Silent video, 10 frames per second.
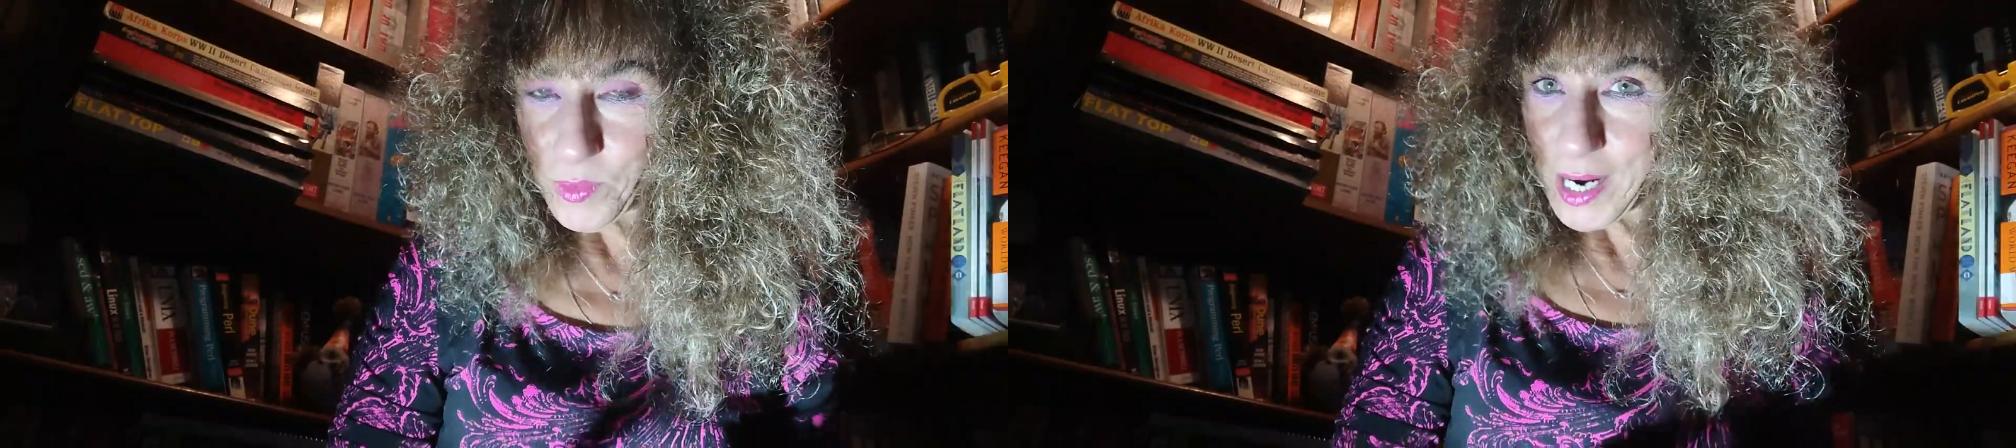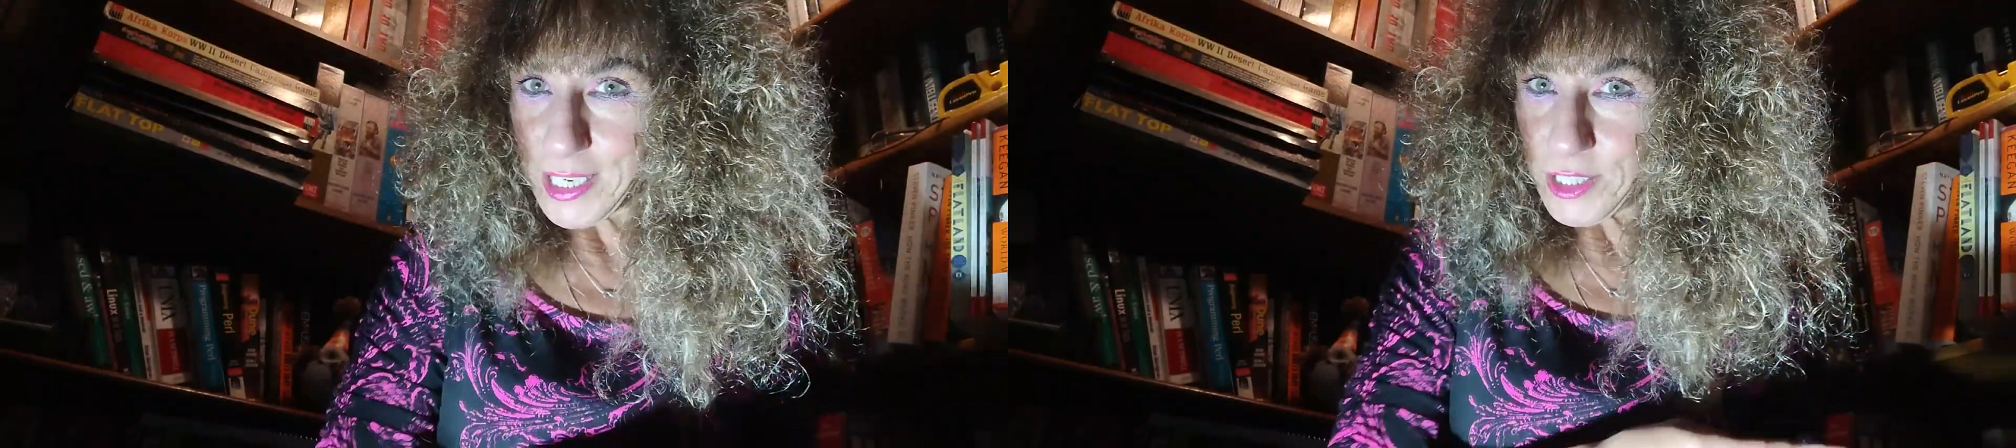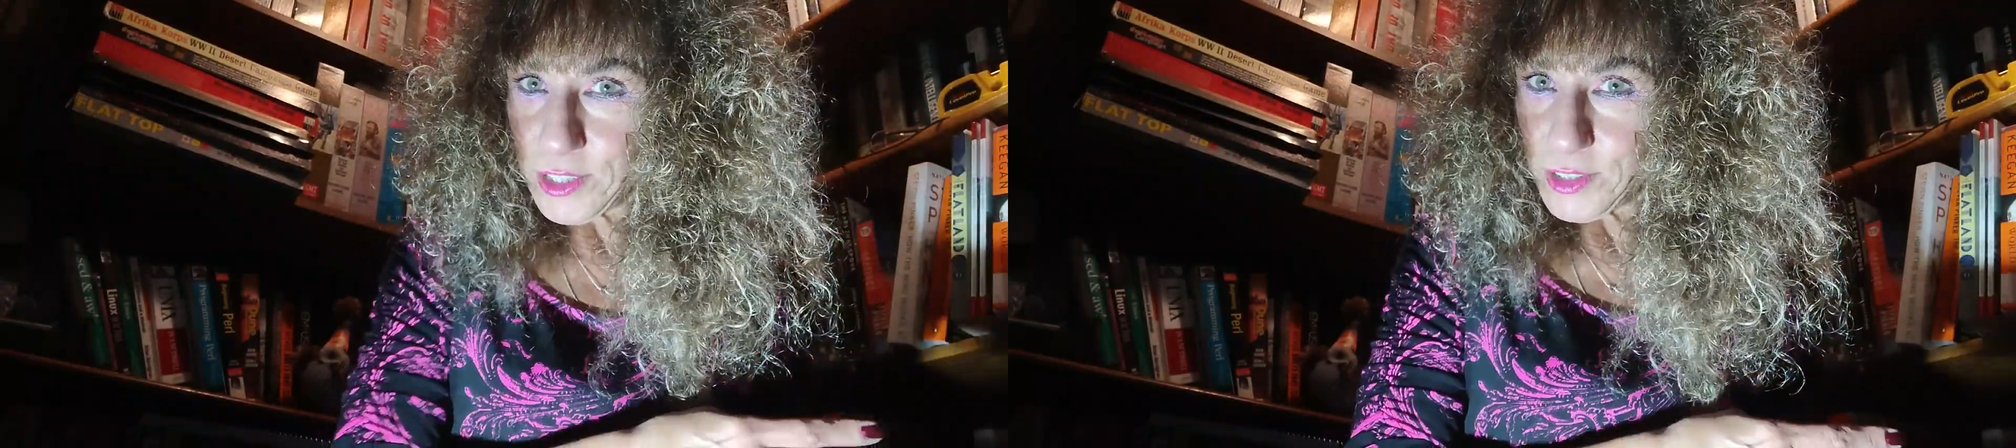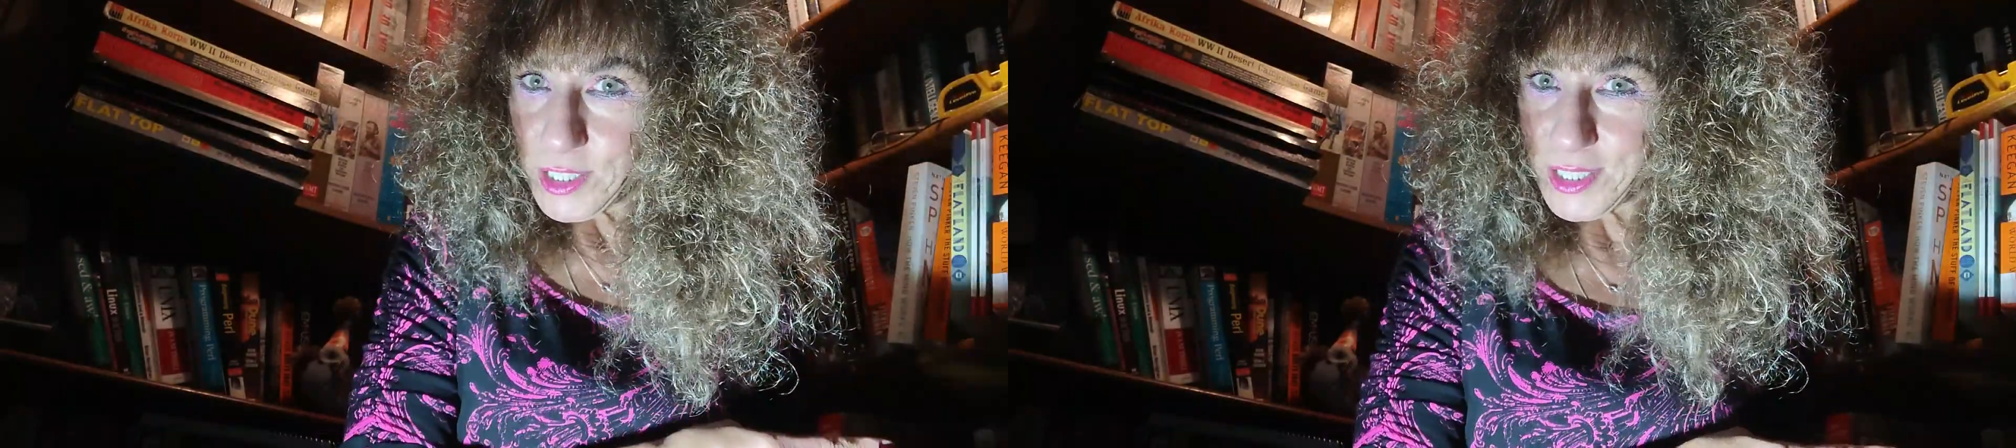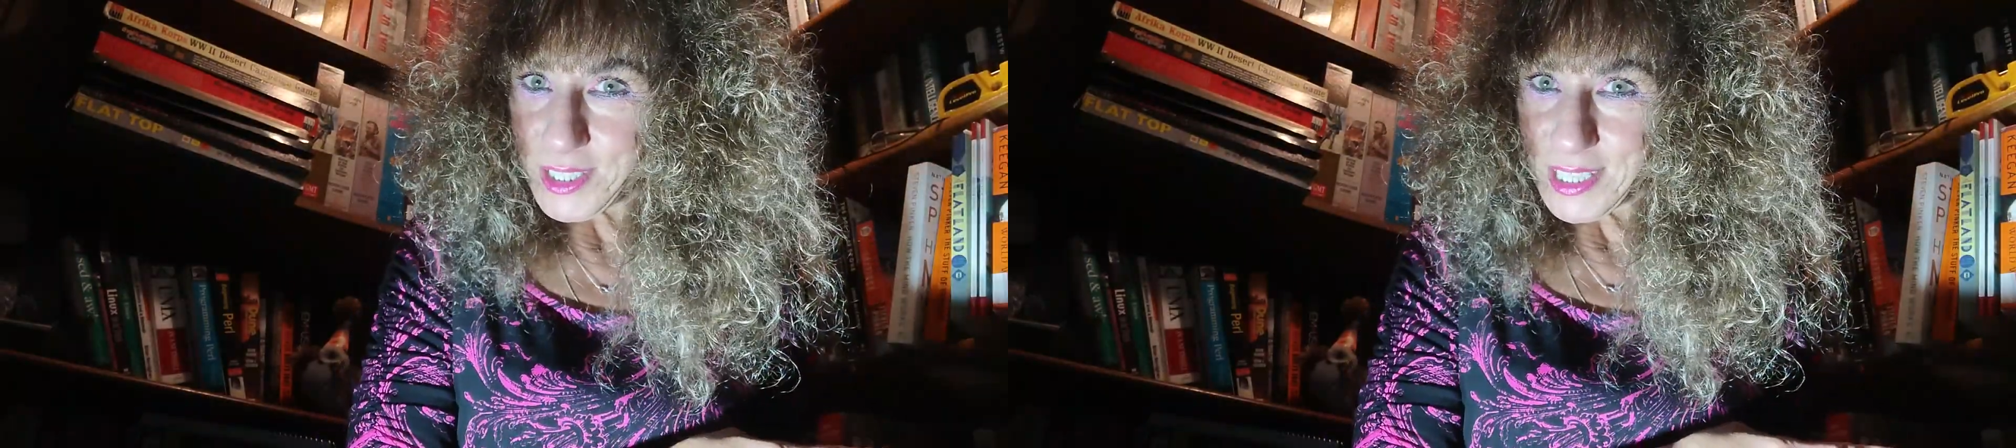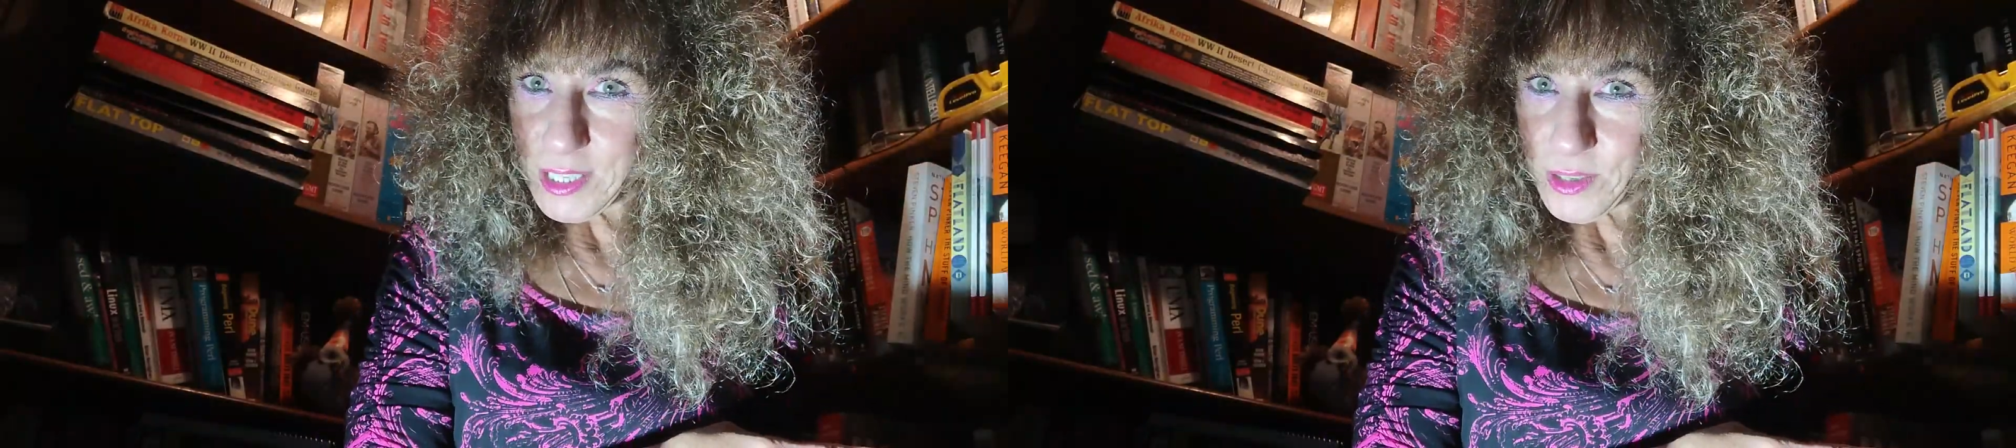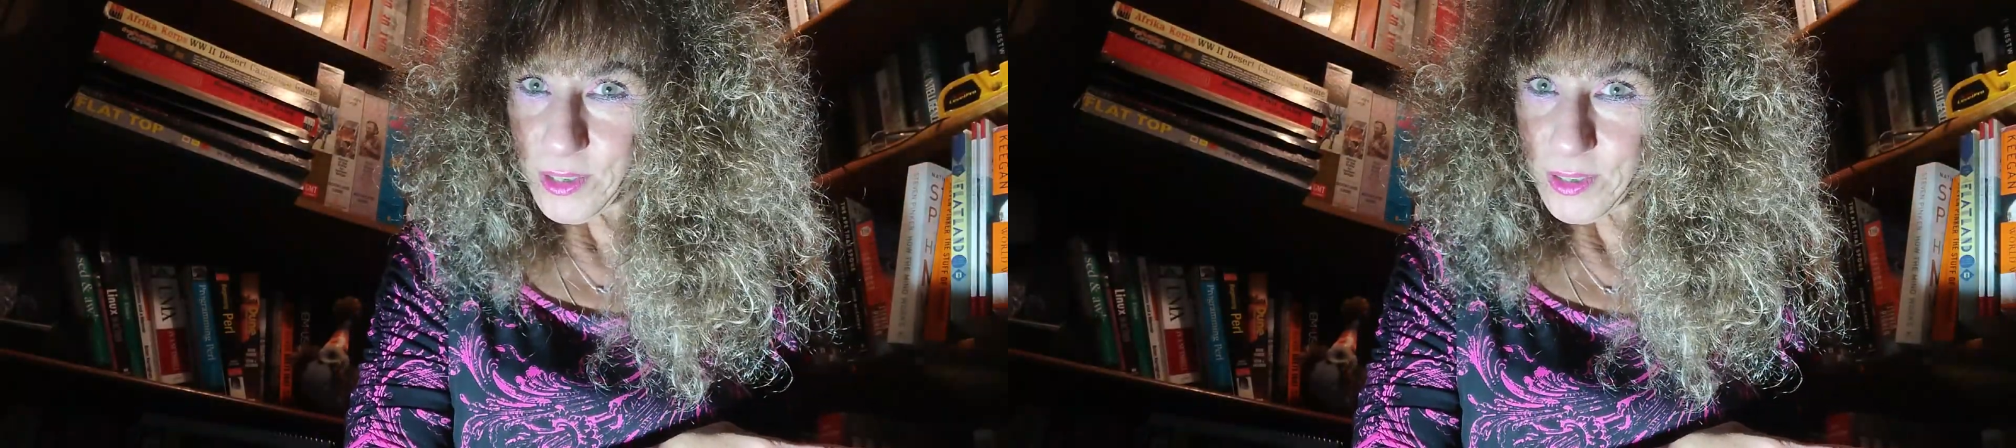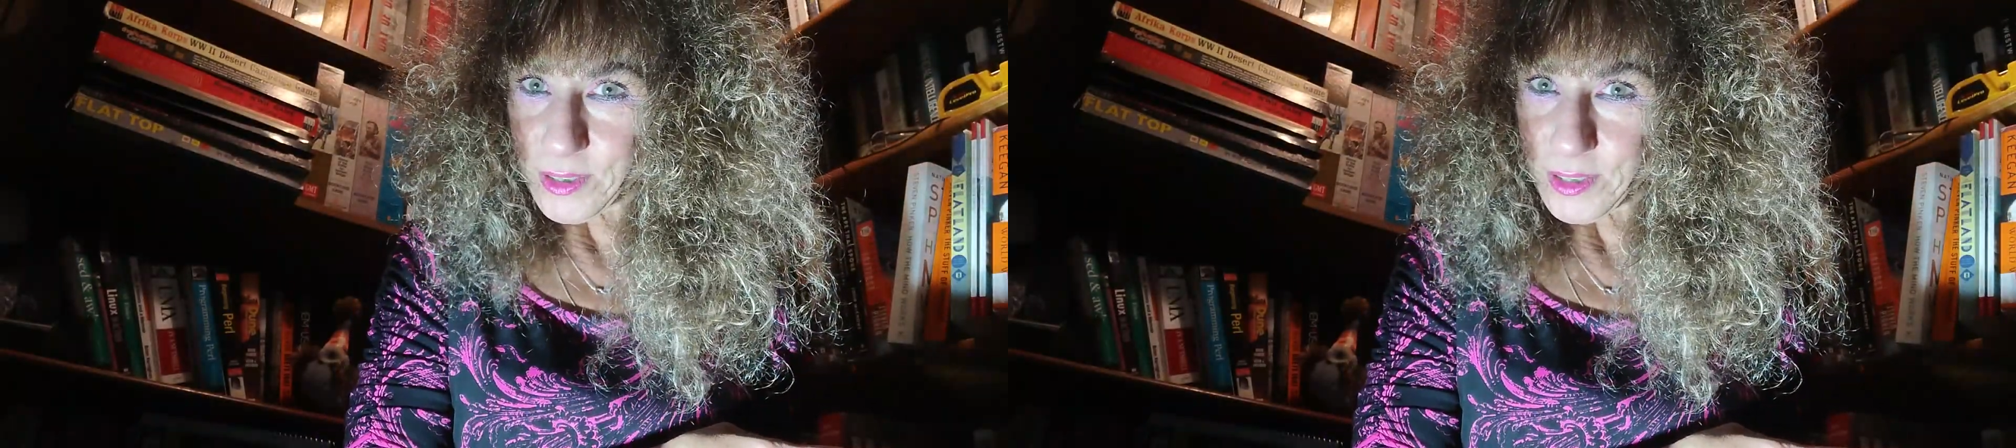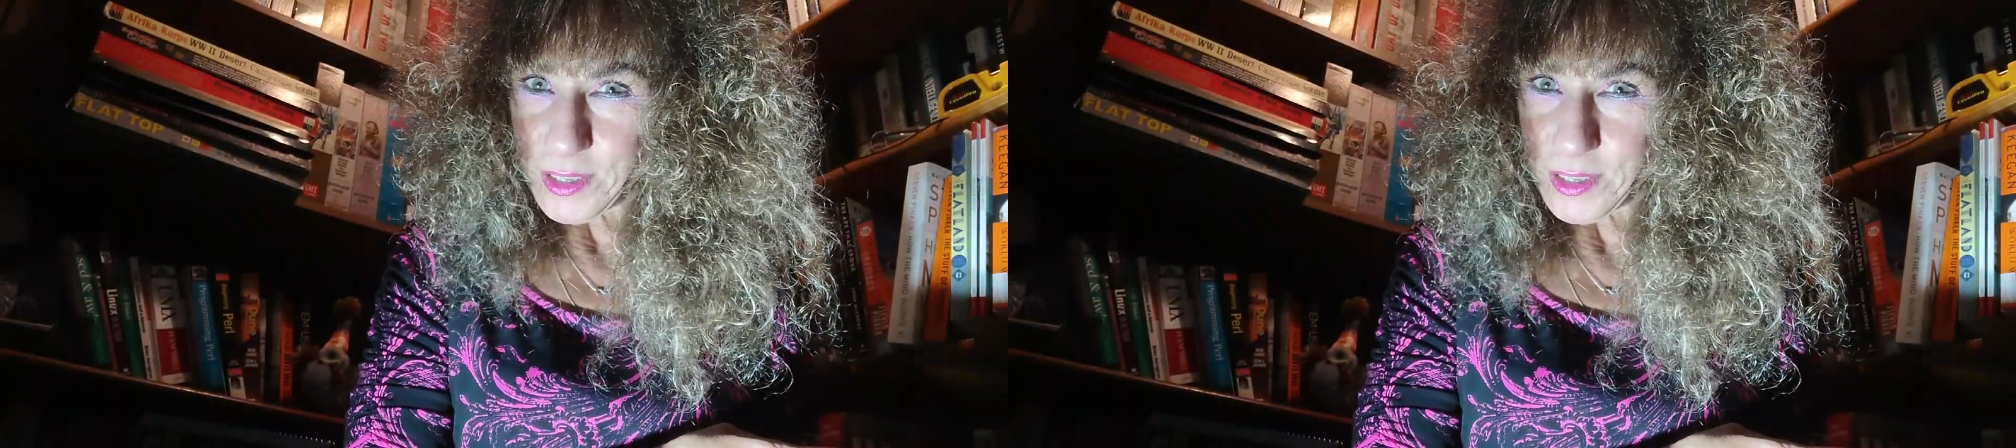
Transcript: Why did you just tell her?